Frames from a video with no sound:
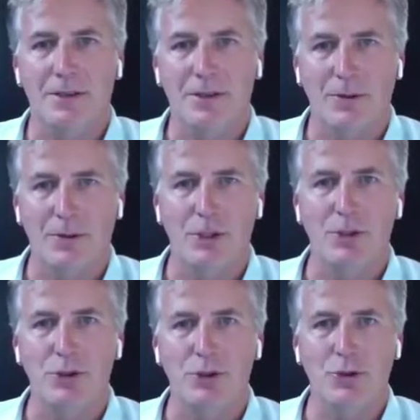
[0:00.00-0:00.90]
rich
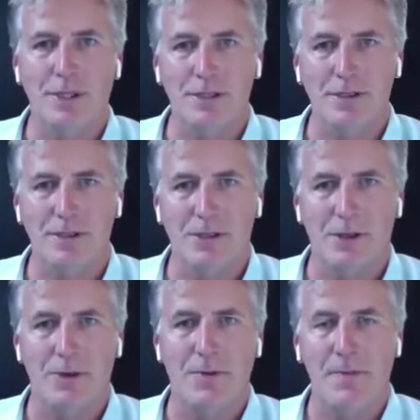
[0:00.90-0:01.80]
nutrients.
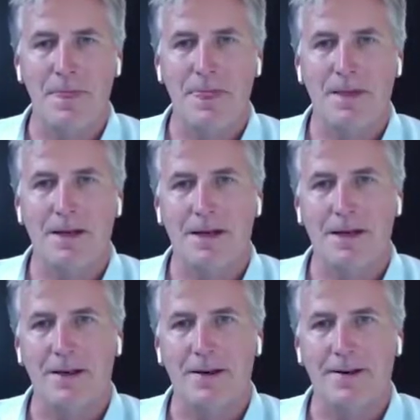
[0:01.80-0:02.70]
So
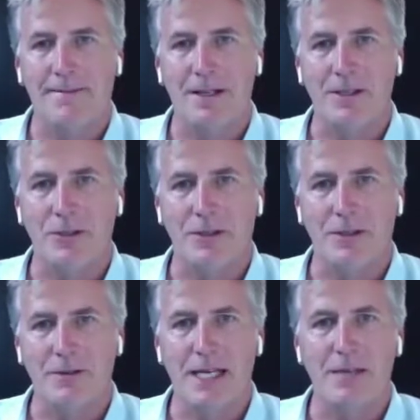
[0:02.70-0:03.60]
I took
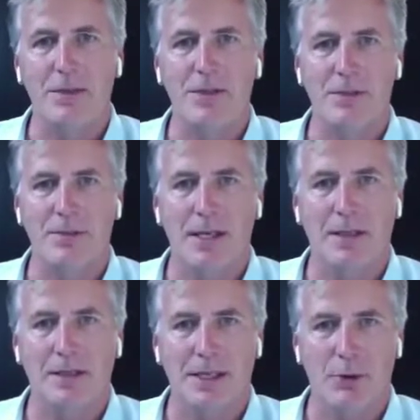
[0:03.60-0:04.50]
a 9-month
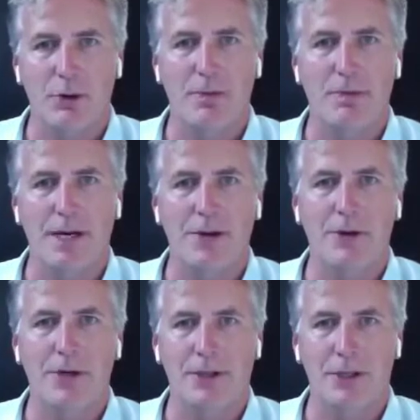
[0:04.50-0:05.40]
sabbatical. I rode my bike
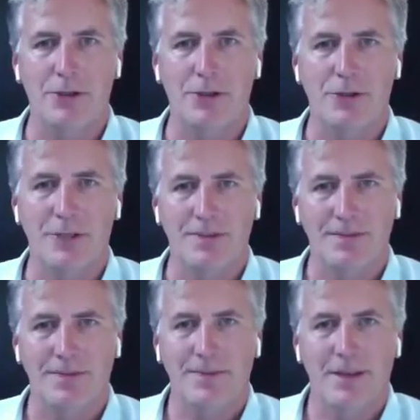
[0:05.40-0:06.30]
around the country.
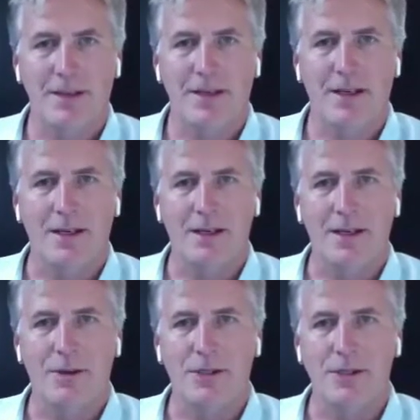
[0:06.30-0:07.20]
And
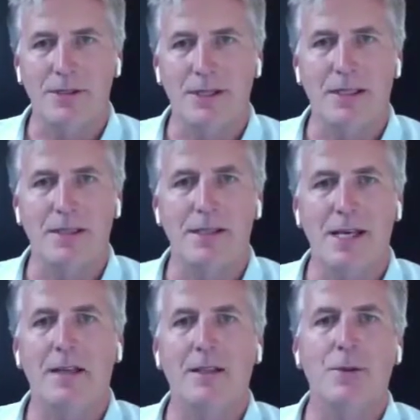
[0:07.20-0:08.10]
that was
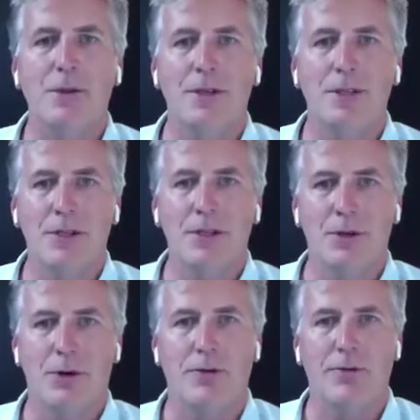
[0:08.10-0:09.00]
exactly what the doctor
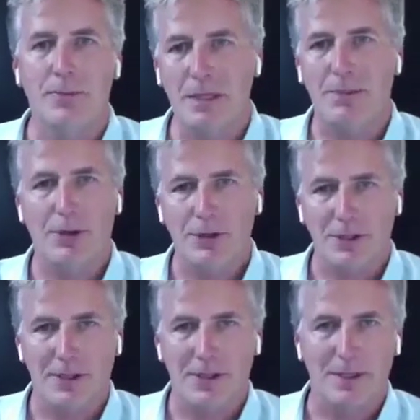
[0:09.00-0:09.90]
ordered for me
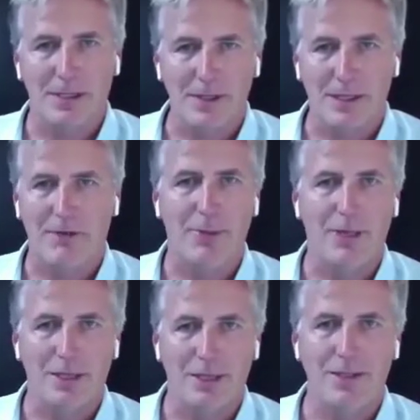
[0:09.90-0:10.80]
personally. I'm not saying
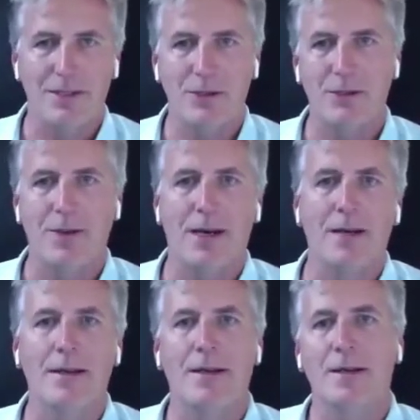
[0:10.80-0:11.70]
everybody needs to do
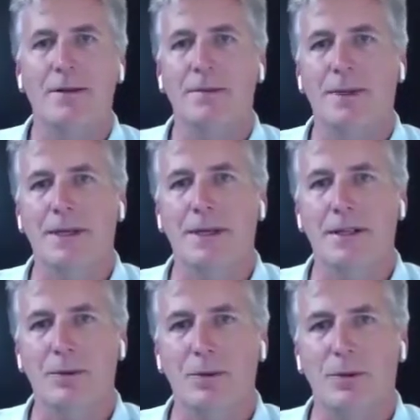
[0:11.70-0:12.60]
that, but
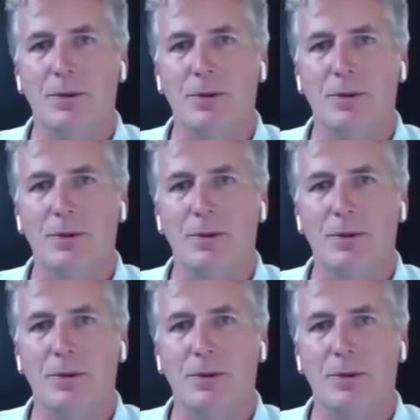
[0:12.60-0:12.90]
it was